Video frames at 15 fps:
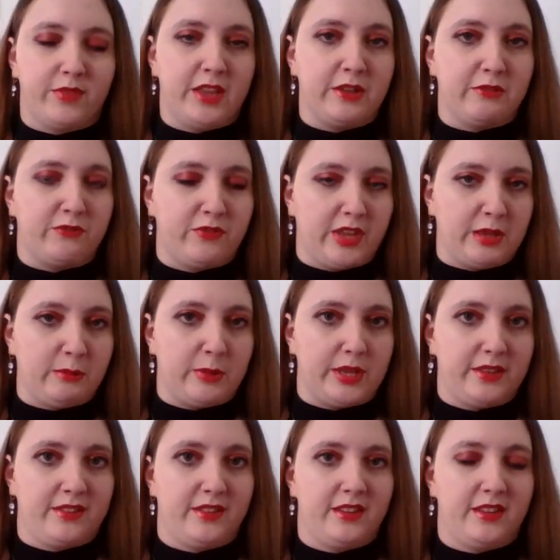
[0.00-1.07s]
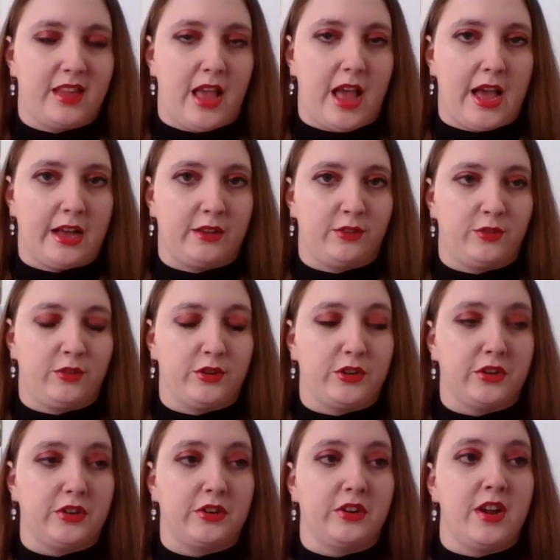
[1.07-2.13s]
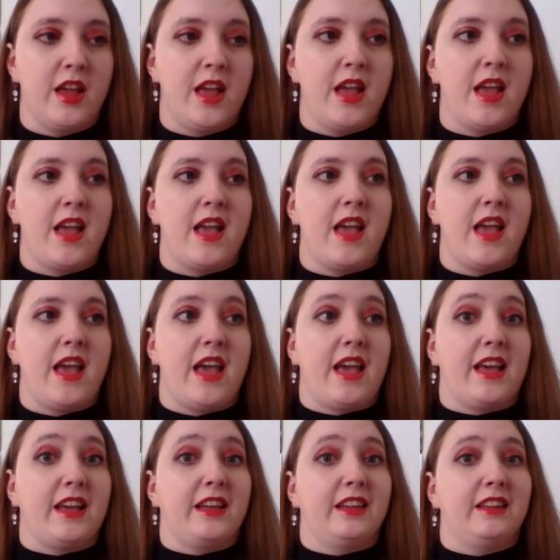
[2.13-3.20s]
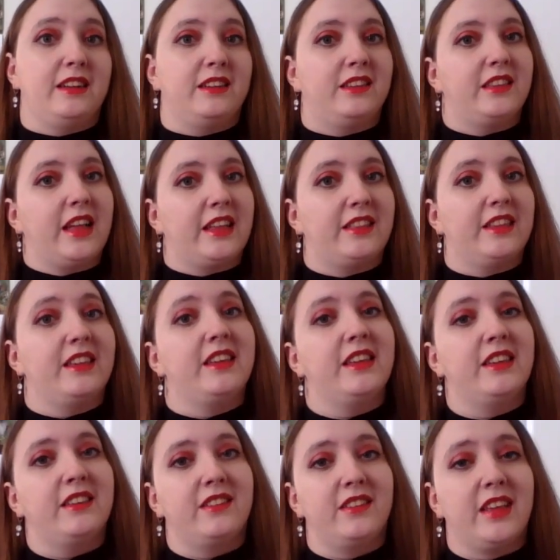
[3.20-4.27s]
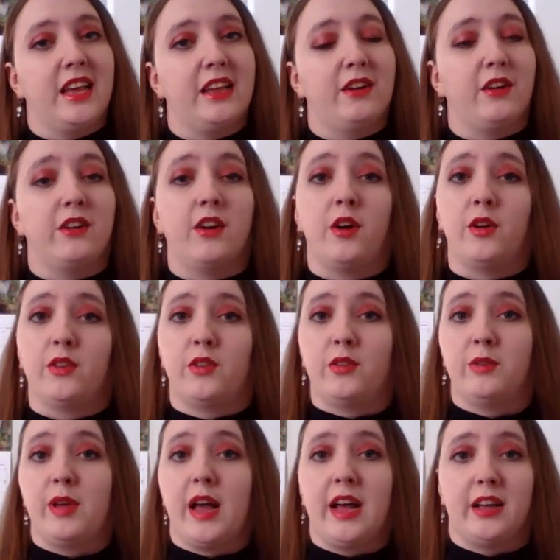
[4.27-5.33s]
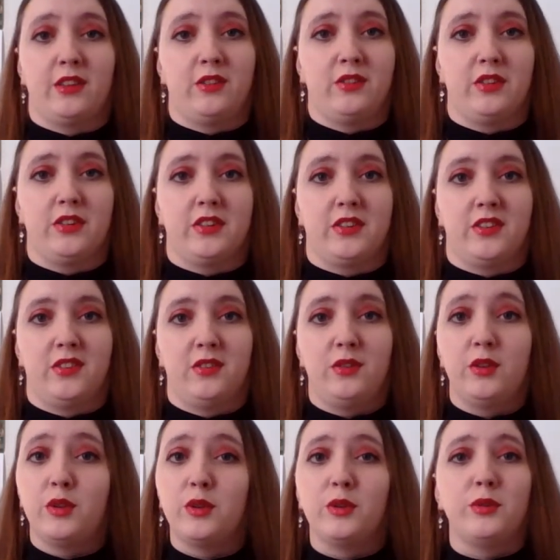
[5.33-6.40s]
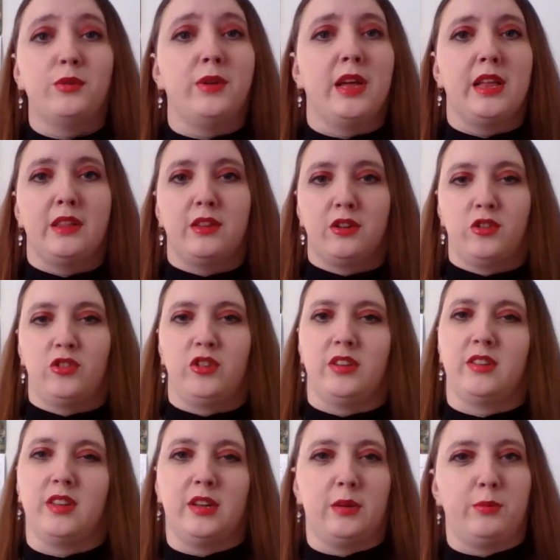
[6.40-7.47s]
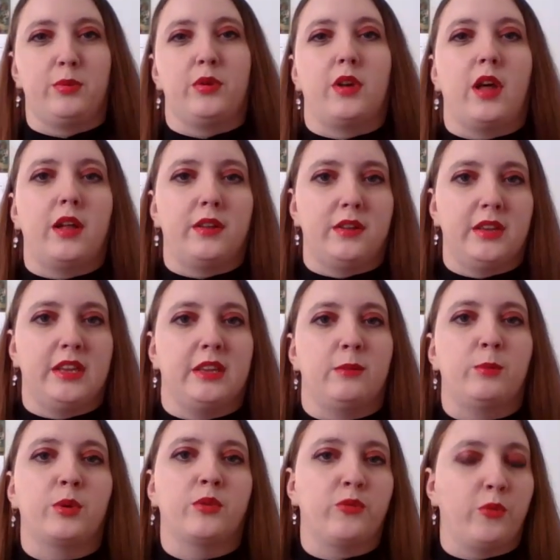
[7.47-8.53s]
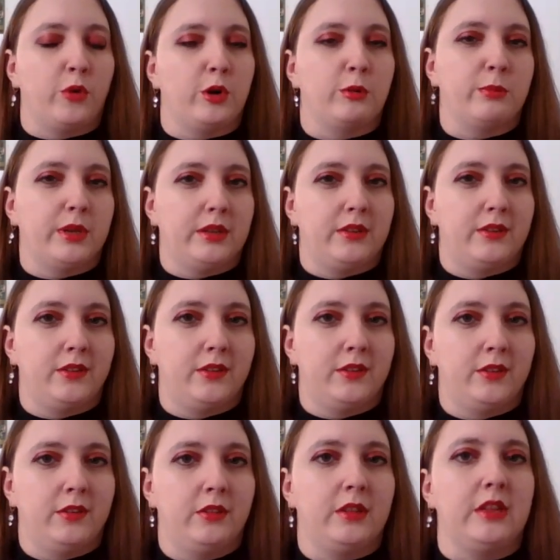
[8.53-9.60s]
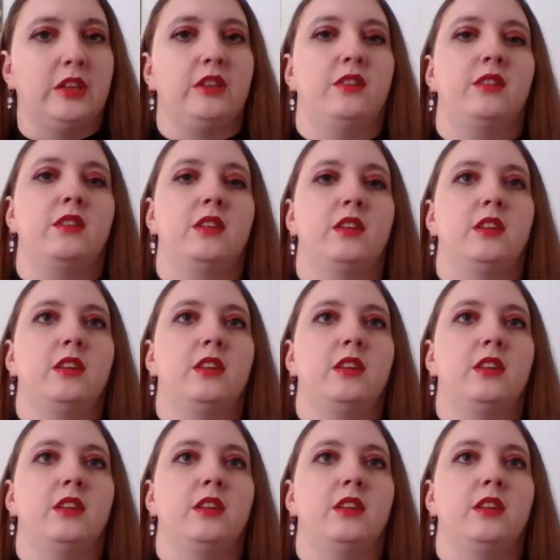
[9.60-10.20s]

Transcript: and famous actor, and that the his gang are also actors too, and they're just gonna put on this performance, this